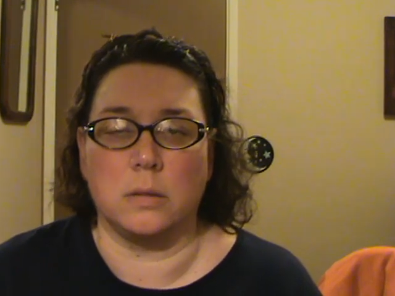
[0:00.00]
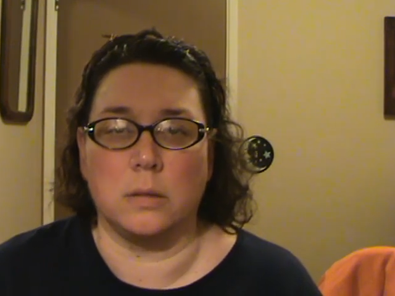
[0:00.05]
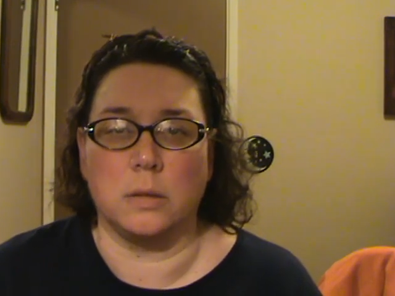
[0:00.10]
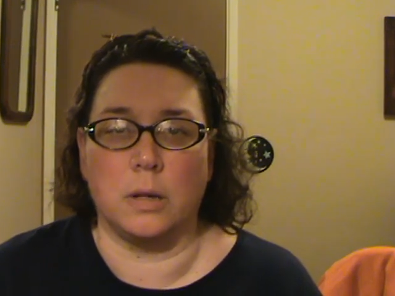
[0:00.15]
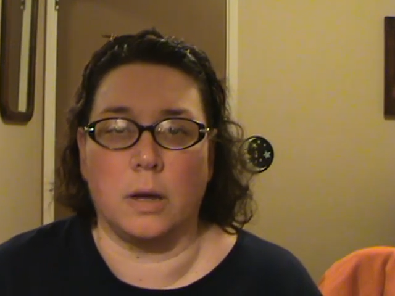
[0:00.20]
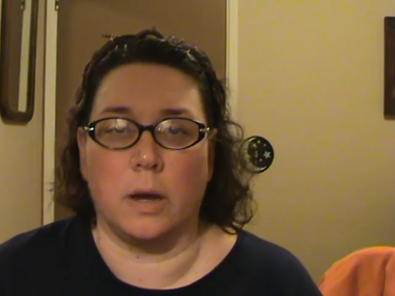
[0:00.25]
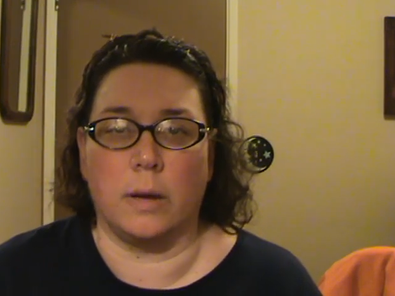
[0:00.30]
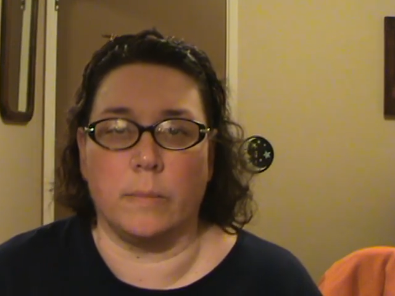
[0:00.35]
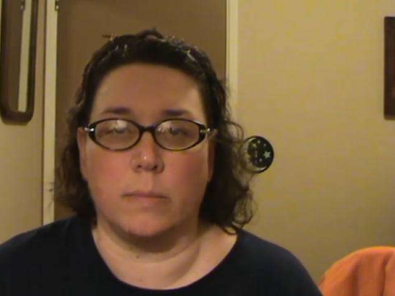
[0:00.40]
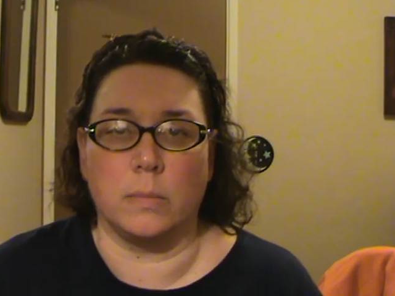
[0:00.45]

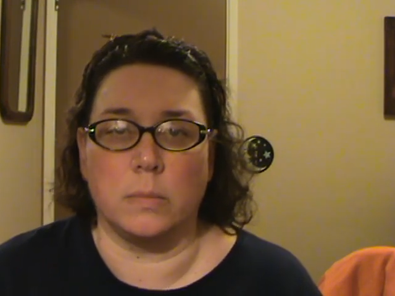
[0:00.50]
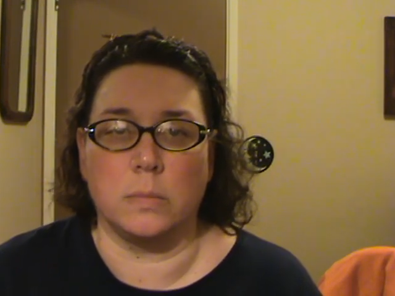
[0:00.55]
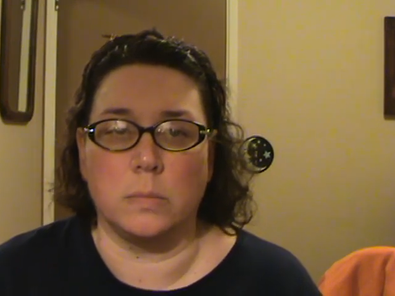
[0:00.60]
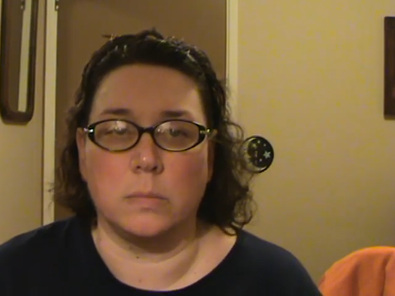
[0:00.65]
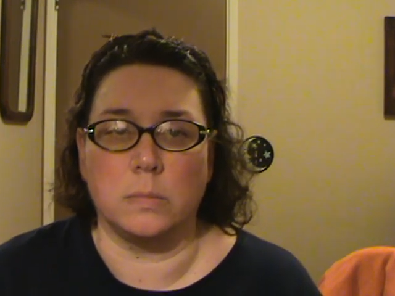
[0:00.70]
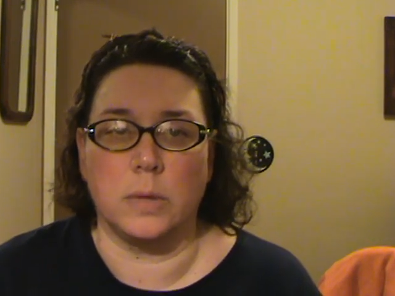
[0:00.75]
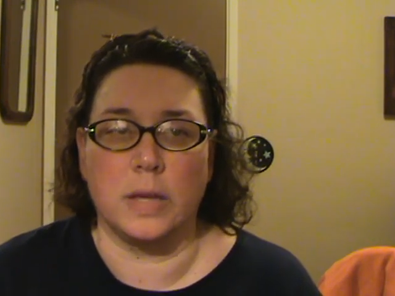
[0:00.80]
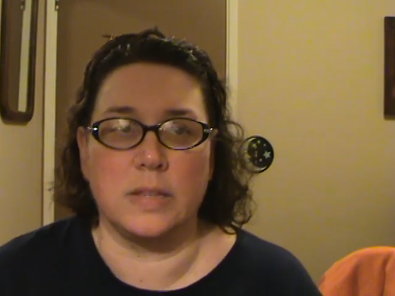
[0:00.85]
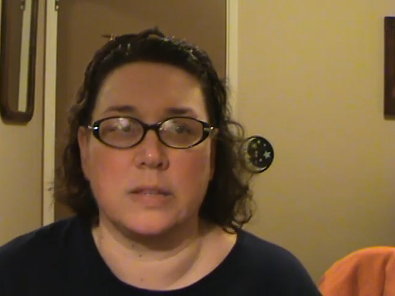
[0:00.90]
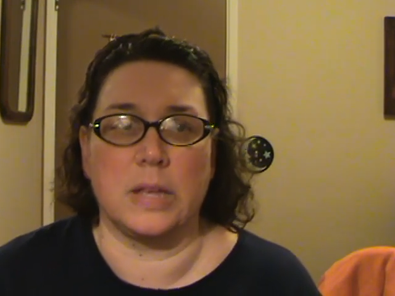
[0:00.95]
um,
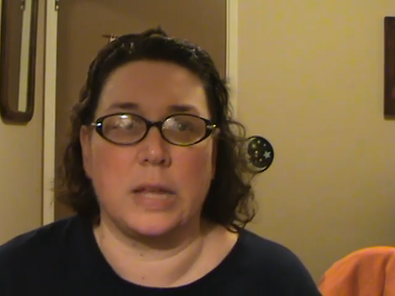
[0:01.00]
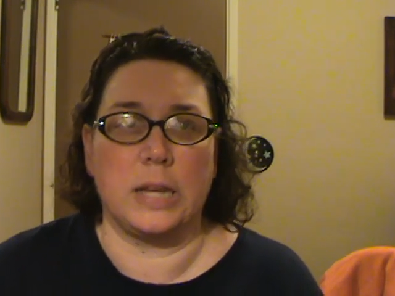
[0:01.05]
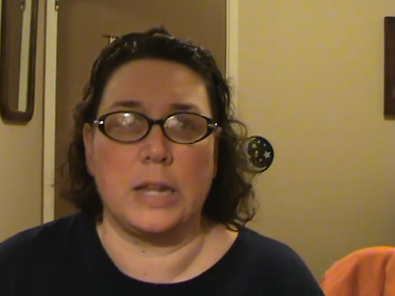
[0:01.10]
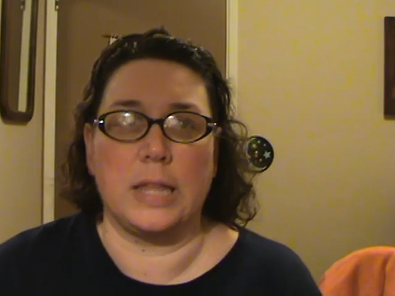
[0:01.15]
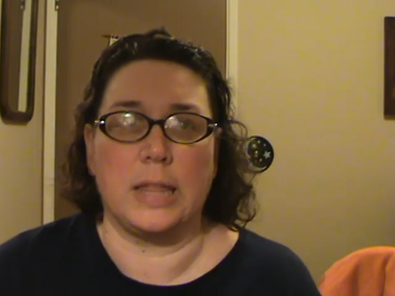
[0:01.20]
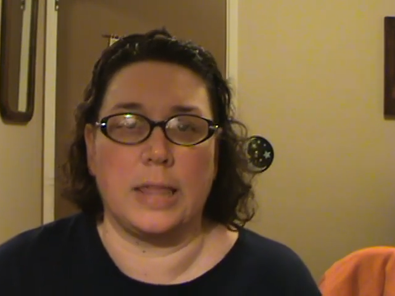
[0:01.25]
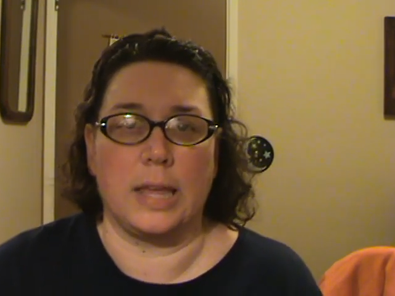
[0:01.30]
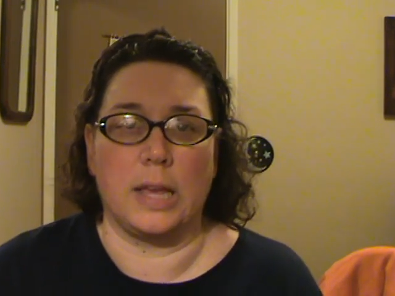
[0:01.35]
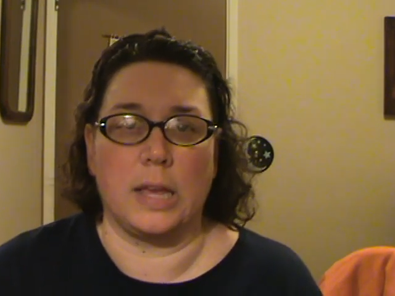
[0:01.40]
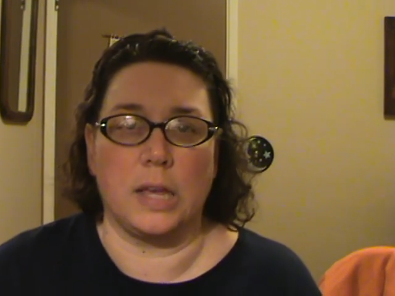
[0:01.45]
as
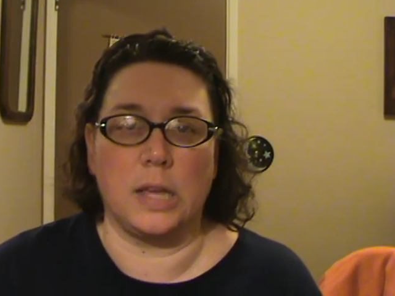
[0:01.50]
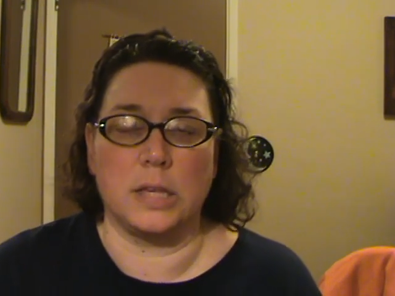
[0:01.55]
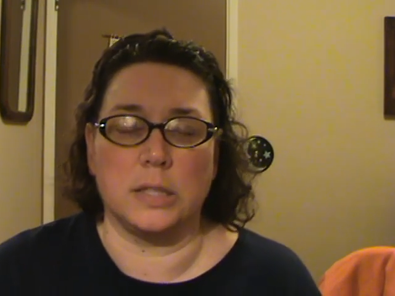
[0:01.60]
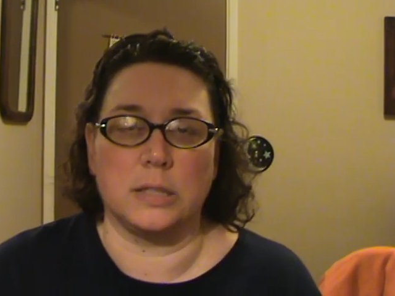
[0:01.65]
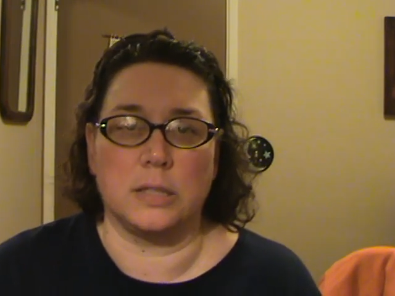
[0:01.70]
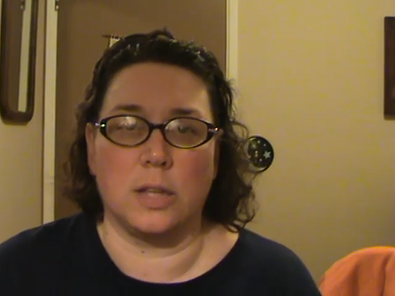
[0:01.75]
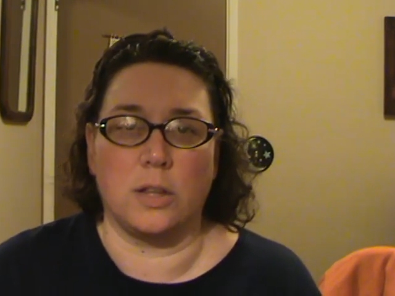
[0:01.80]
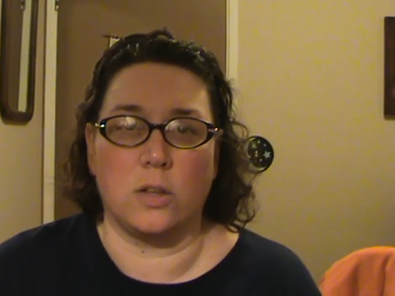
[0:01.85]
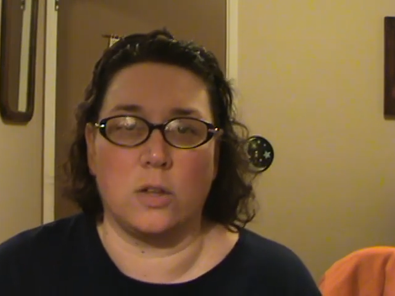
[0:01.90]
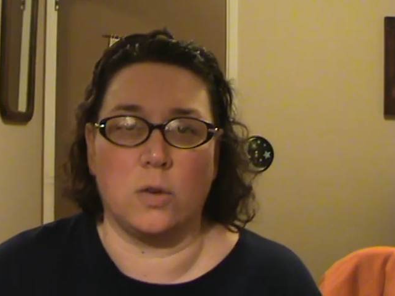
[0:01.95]
anything. He
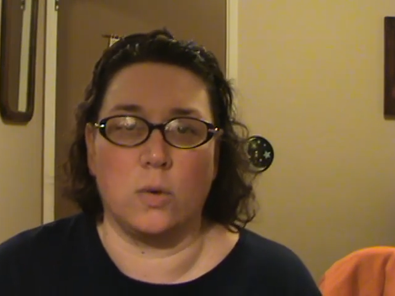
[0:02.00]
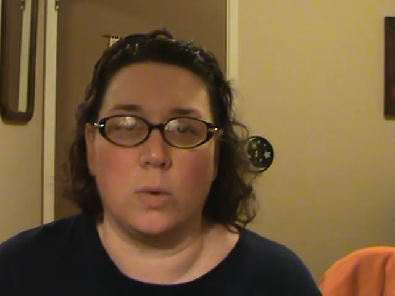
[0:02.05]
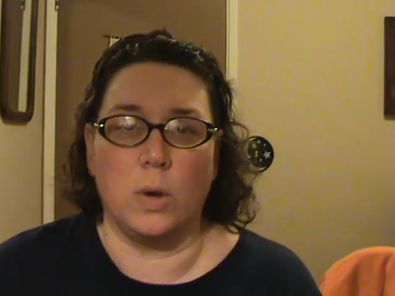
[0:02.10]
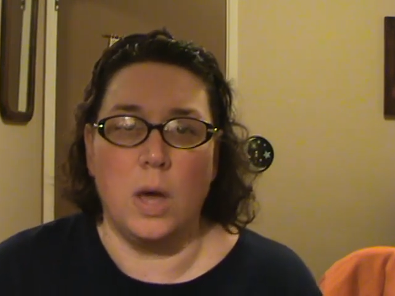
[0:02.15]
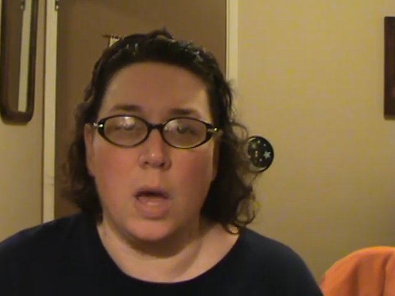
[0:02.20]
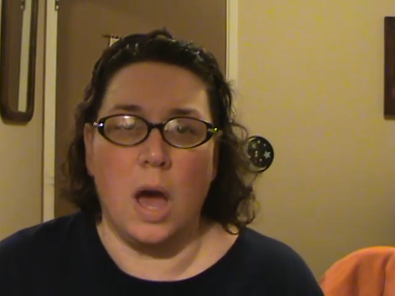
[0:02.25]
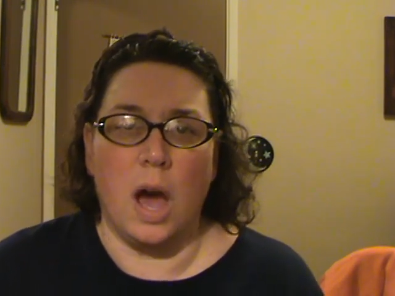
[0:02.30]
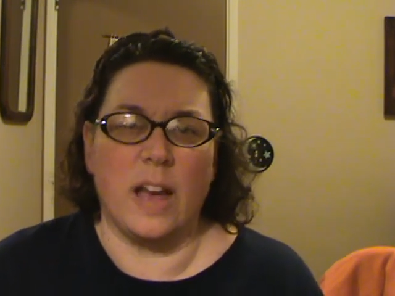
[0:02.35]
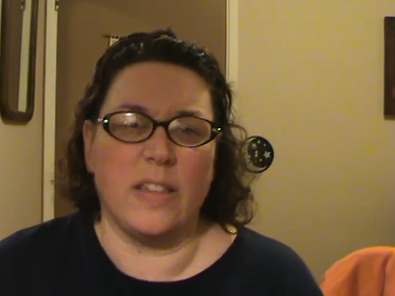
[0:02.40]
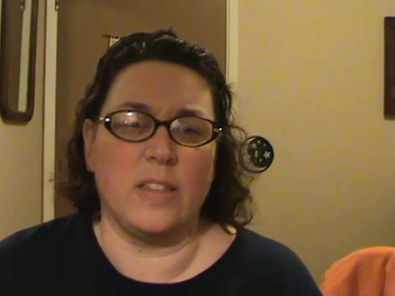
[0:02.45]
said, "You,
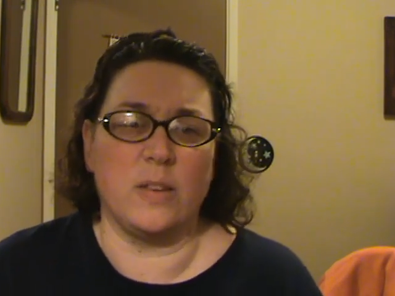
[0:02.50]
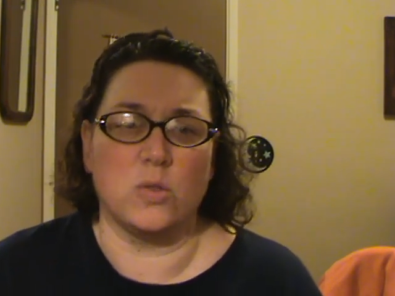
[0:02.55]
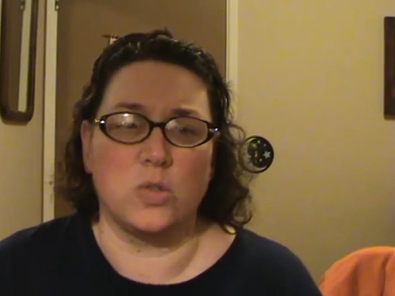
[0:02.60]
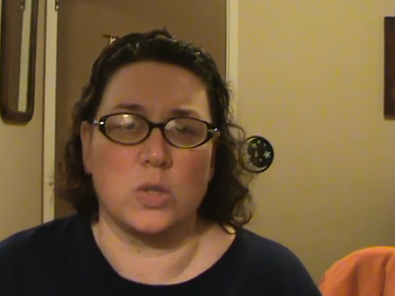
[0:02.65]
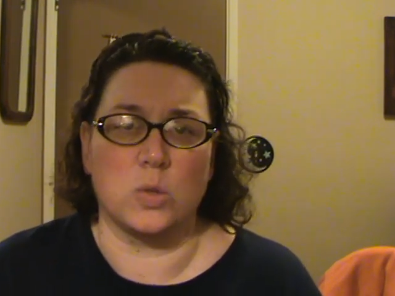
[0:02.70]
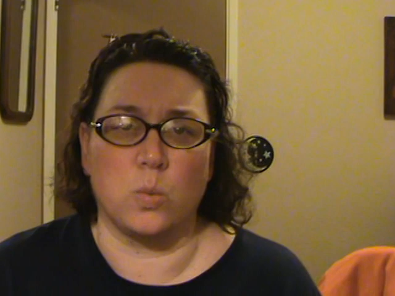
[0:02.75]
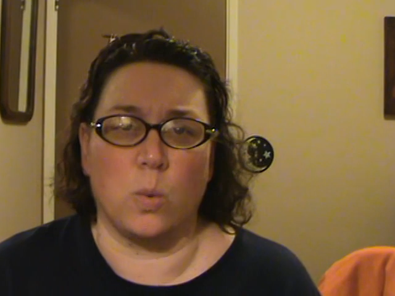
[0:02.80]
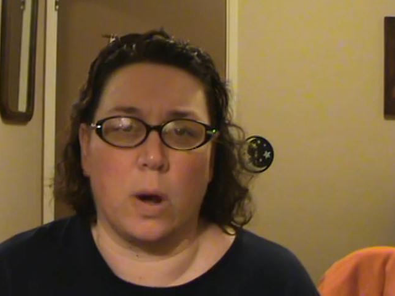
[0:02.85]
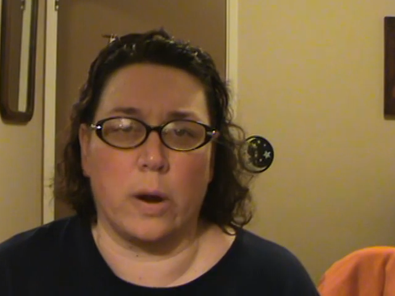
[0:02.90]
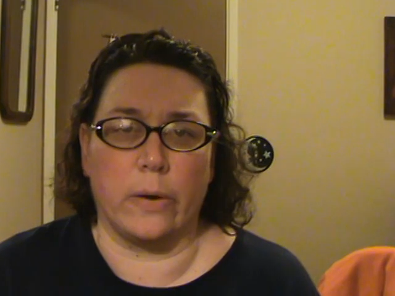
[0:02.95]
I think it was
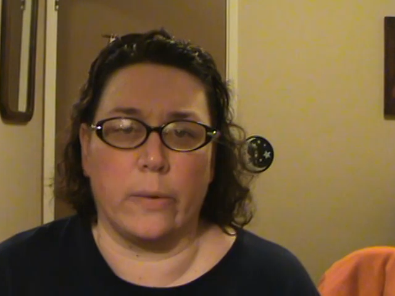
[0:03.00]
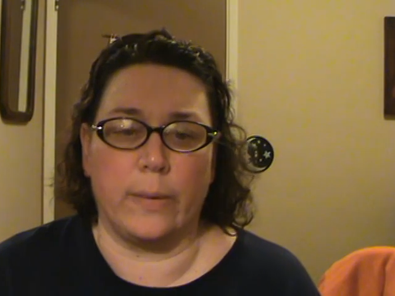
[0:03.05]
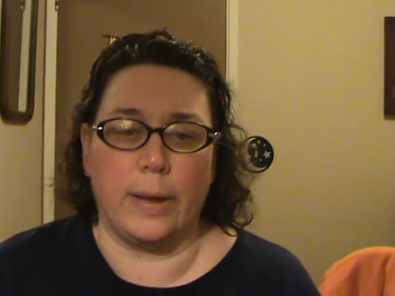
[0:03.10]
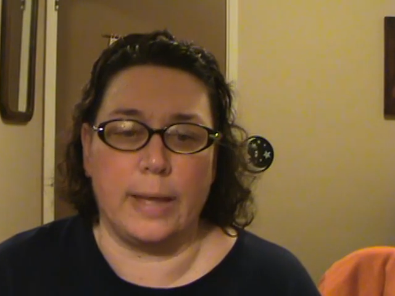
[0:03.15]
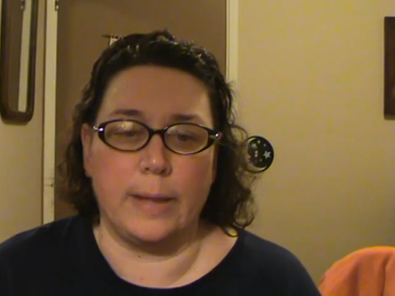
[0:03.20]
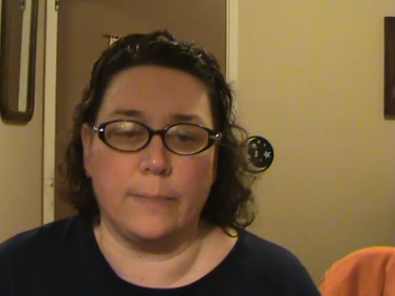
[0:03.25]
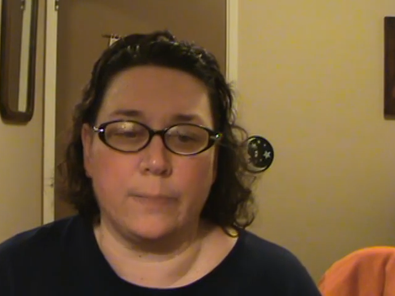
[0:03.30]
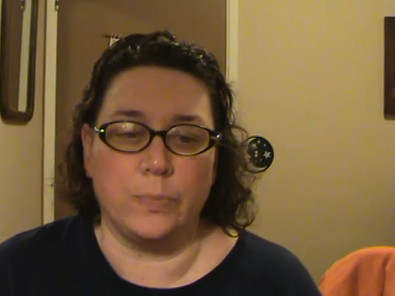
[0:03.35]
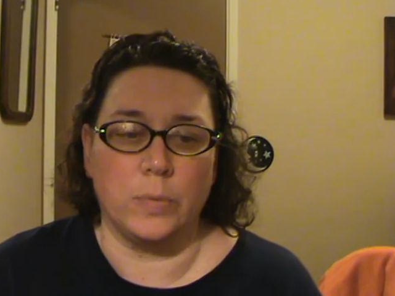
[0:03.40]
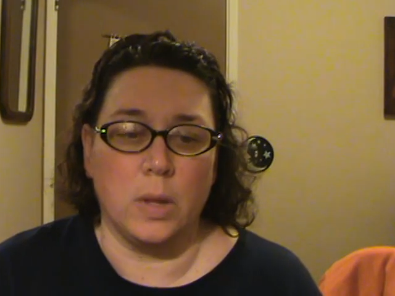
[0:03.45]
just water
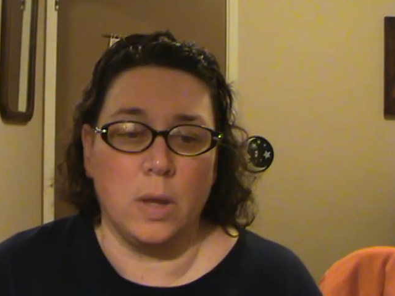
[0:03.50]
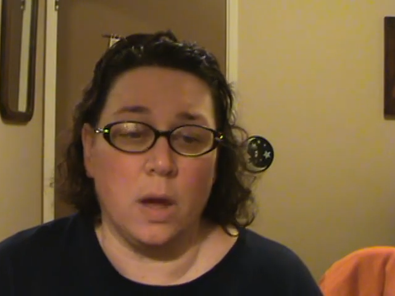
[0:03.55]
weight."